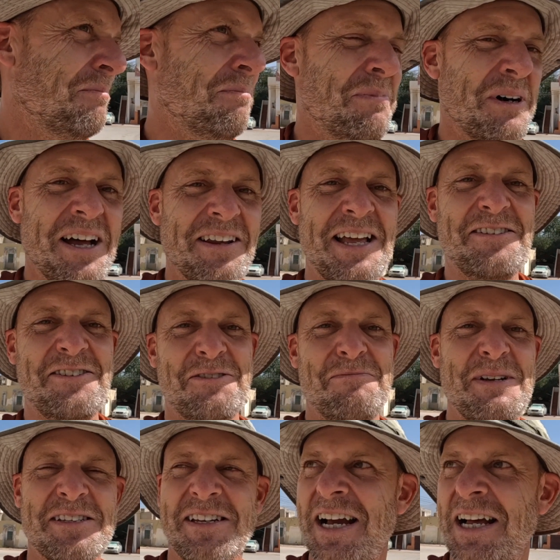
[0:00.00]
But that just
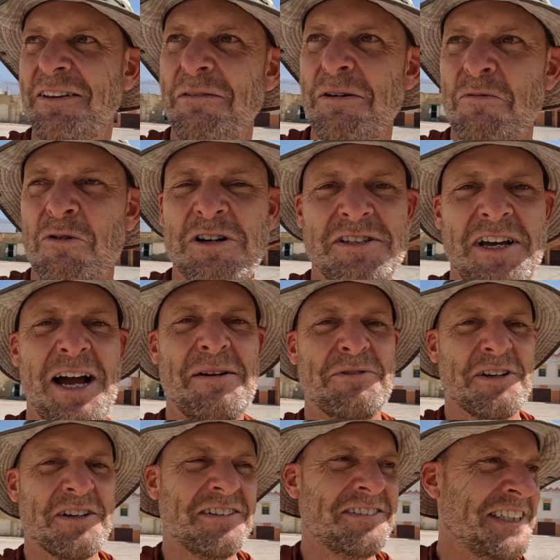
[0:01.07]
means I got a little bit more time to
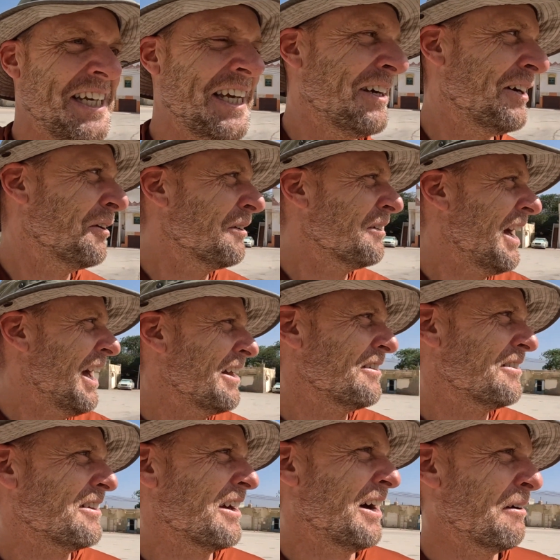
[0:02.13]
kill
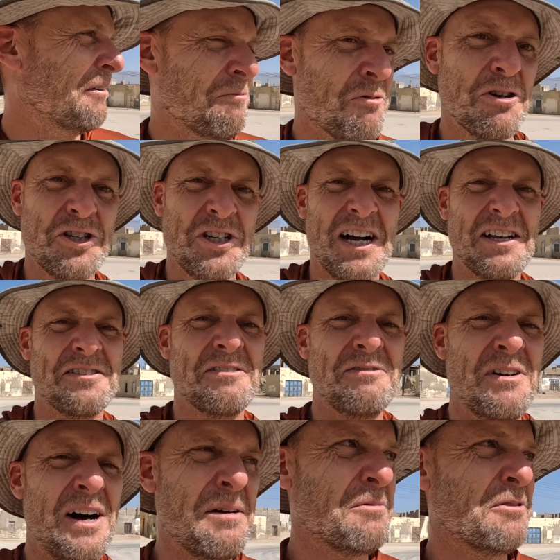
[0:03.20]
and more shots to
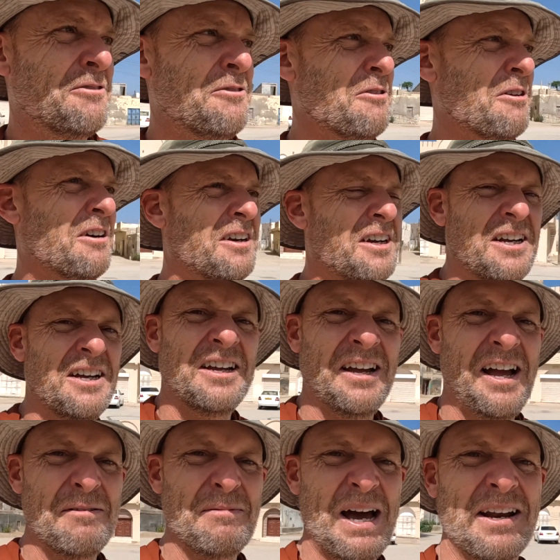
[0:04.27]
find before
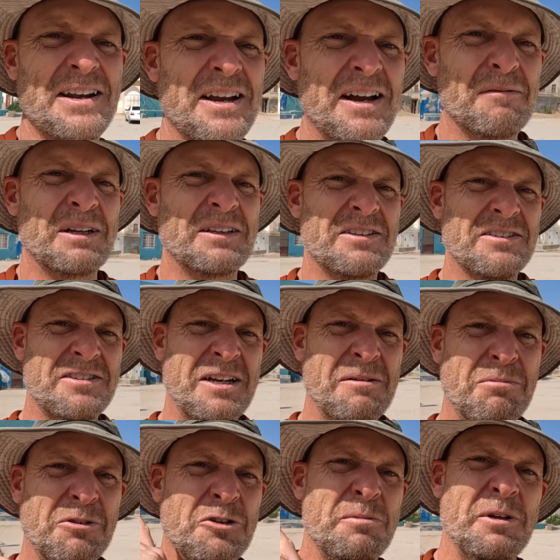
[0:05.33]
I'm out of here. But this
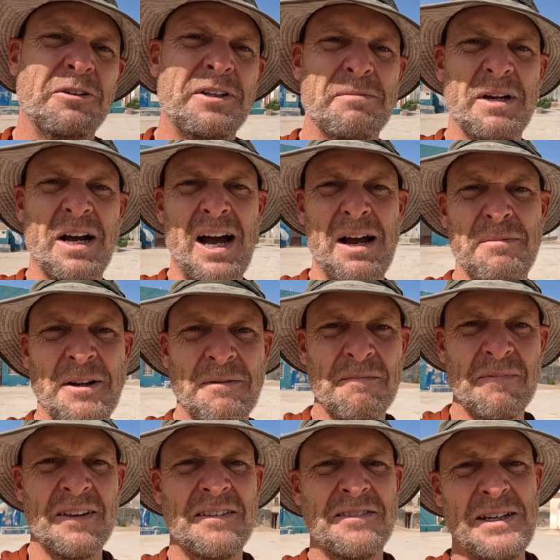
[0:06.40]
blue building behind me
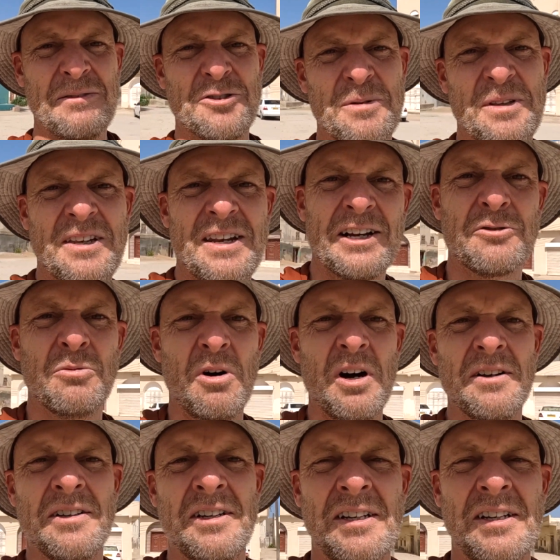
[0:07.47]
seems to be the next one.